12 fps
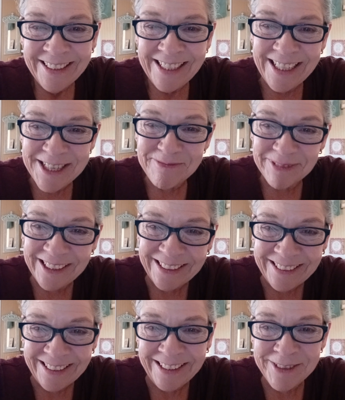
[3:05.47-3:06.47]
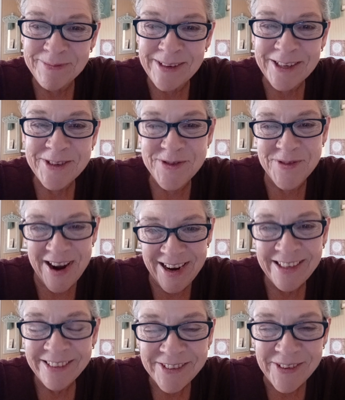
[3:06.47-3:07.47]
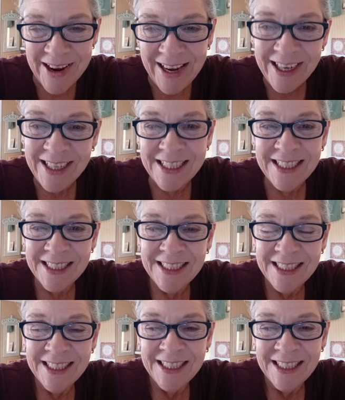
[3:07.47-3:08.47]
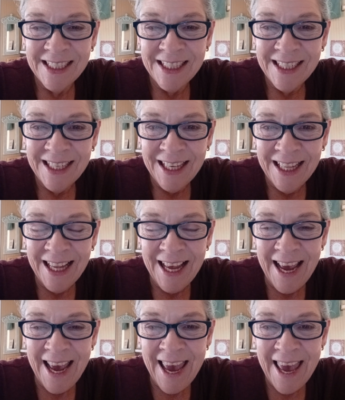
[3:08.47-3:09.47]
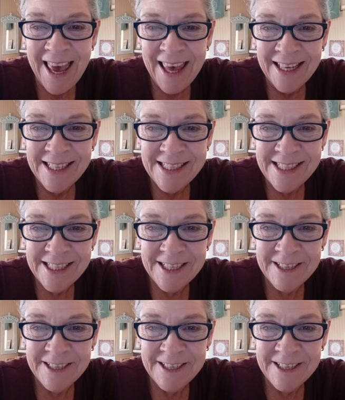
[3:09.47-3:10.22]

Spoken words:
Not completely, but quite awake. And